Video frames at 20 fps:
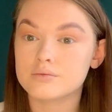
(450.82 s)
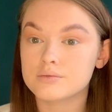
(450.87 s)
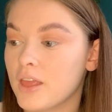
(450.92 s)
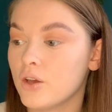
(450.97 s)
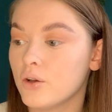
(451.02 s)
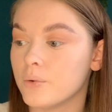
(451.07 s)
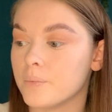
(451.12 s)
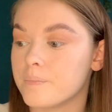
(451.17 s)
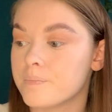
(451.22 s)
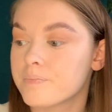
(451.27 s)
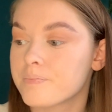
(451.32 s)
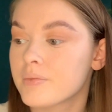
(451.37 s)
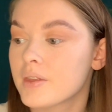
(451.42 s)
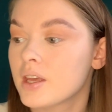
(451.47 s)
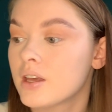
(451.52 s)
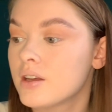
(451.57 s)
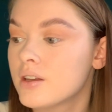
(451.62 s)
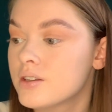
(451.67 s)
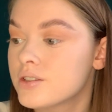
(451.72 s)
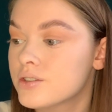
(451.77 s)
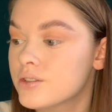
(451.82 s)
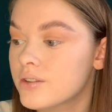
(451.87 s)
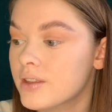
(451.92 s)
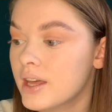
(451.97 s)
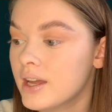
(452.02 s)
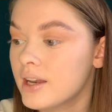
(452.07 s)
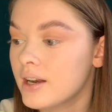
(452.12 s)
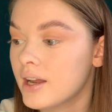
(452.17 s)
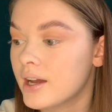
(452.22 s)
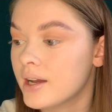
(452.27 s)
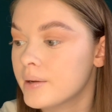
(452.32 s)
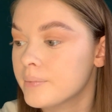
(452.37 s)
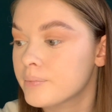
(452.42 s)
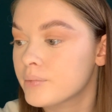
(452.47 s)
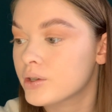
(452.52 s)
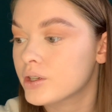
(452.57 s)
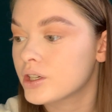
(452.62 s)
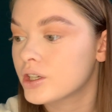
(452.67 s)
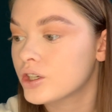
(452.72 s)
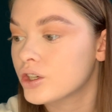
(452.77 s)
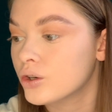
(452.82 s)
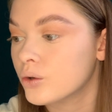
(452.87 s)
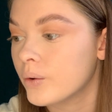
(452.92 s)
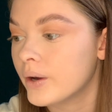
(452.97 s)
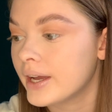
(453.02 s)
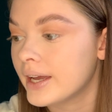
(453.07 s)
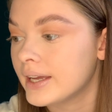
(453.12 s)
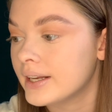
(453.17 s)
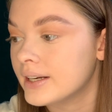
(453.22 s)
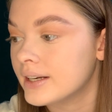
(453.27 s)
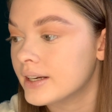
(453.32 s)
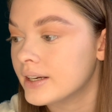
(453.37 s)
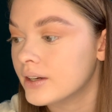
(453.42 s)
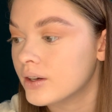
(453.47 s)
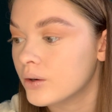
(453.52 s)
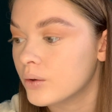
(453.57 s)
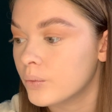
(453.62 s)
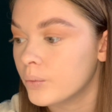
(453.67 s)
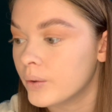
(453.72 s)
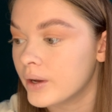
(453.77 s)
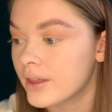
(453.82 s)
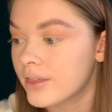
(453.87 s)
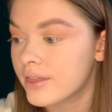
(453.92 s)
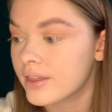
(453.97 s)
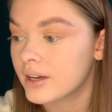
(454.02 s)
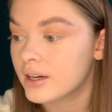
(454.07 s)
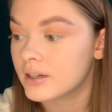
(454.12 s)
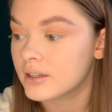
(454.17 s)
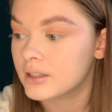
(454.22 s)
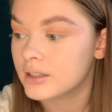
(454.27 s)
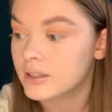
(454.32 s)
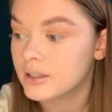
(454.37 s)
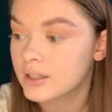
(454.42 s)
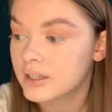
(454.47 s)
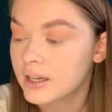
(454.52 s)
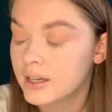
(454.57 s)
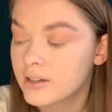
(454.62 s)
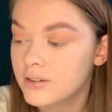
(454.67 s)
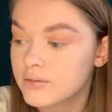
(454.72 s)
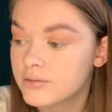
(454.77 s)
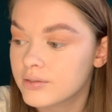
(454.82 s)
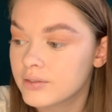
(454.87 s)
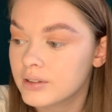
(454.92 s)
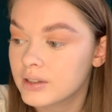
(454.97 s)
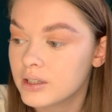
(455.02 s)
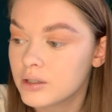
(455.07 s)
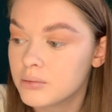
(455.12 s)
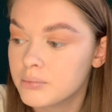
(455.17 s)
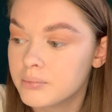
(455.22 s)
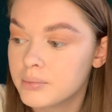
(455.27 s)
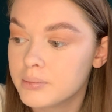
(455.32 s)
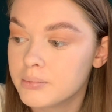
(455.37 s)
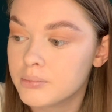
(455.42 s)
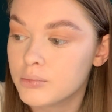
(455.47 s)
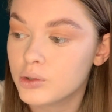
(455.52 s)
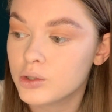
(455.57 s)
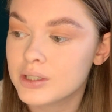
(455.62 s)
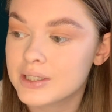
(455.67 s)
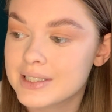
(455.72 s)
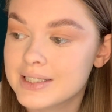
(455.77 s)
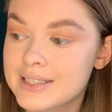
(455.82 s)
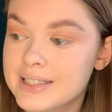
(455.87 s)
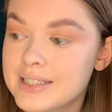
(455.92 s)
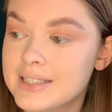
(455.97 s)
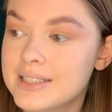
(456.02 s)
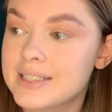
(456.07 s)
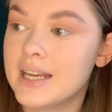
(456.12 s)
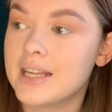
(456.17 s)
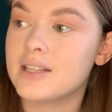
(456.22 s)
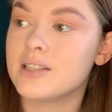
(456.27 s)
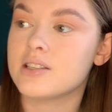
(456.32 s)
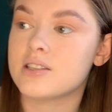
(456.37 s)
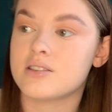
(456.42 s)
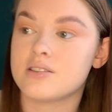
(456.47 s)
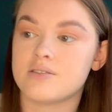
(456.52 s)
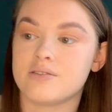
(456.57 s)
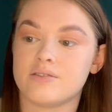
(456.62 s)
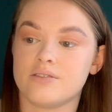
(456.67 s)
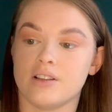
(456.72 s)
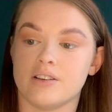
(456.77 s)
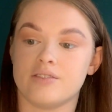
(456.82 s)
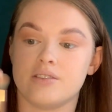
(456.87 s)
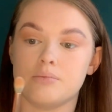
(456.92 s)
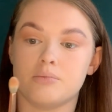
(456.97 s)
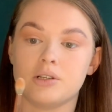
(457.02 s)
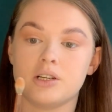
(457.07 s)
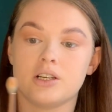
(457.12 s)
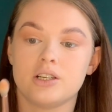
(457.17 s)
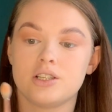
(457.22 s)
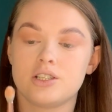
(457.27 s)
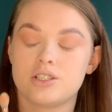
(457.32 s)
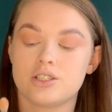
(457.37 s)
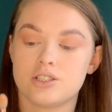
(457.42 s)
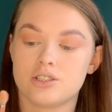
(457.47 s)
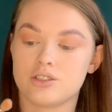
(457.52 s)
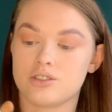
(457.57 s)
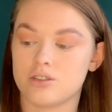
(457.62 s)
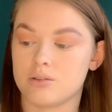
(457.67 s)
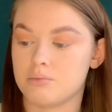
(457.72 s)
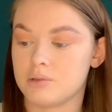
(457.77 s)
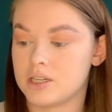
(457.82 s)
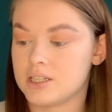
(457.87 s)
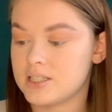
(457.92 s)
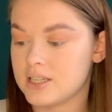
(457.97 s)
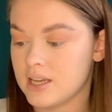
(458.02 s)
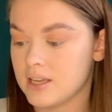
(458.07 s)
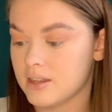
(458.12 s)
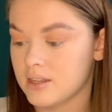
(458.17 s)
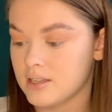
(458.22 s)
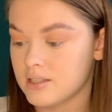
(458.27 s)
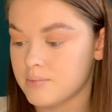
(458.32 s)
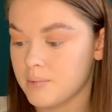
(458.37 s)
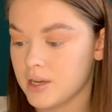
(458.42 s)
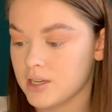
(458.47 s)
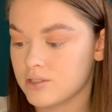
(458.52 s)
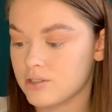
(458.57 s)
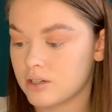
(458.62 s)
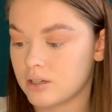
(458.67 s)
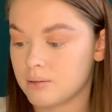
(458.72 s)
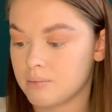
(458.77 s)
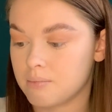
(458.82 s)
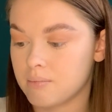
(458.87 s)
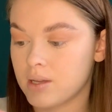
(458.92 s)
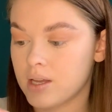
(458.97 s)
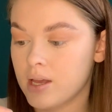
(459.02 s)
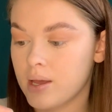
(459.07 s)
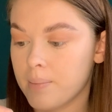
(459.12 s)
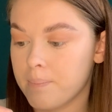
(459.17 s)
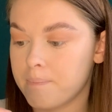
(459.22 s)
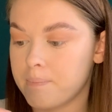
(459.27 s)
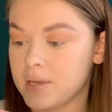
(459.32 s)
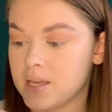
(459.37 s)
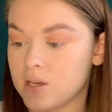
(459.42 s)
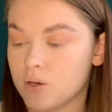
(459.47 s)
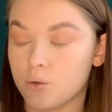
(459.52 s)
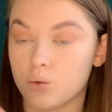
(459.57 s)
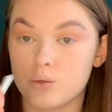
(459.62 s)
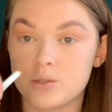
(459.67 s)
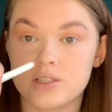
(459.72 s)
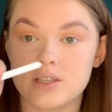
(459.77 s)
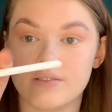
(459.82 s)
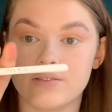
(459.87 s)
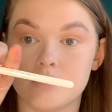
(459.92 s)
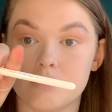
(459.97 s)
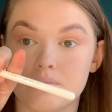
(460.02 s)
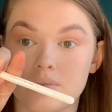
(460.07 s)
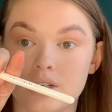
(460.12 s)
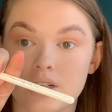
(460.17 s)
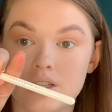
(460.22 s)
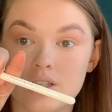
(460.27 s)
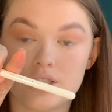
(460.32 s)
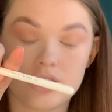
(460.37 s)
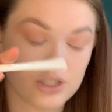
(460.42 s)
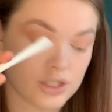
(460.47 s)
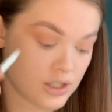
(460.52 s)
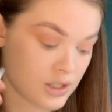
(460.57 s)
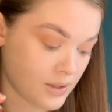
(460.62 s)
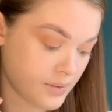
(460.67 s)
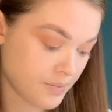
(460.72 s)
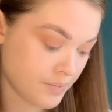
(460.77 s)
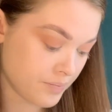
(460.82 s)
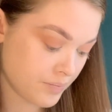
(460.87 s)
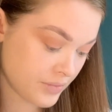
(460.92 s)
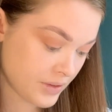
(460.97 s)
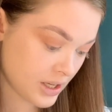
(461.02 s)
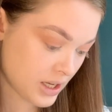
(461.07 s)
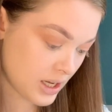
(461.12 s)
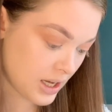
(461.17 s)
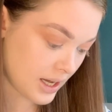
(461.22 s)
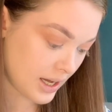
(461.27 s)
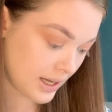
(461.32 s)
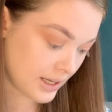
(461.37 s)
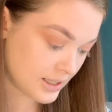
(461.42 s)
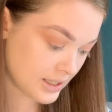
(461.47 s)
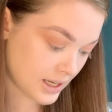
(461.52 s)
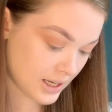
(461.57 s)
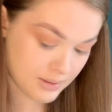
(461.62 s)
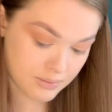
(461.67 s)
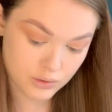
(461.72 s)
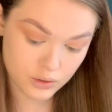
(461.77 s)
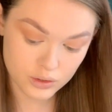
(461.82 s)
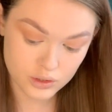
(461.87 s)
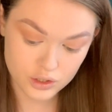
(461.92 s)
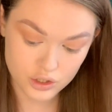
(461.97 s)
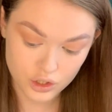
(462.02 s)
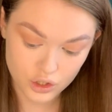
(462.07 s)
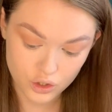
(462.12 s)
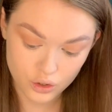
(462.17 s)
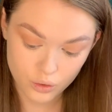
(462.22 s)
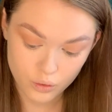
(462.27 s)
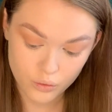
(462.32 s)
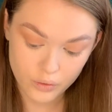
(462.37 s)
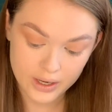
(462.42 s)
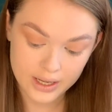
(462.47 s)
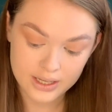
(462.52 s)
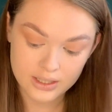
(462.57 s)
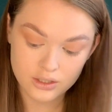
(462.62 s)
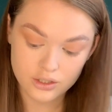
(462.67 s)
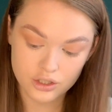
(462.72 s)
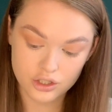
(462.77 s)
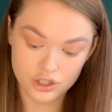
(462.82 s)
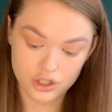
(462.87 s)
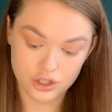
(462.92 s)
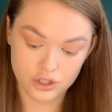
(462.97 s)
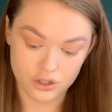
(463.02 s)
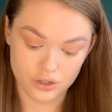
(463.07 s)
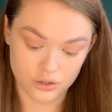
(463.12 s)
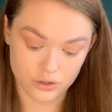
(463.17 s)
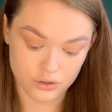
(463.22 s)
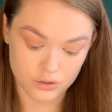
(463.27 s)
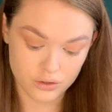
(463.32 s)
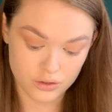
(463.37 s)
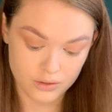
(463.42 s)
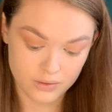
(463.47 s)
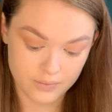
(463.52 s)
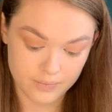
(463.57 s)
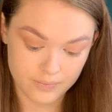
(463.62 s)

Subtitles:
Cool. So then I'm gonna go in with a kind of little bit more dense fluffy brush. So I'm gonna take the Spectrum B07 brush, and I'm going to go into,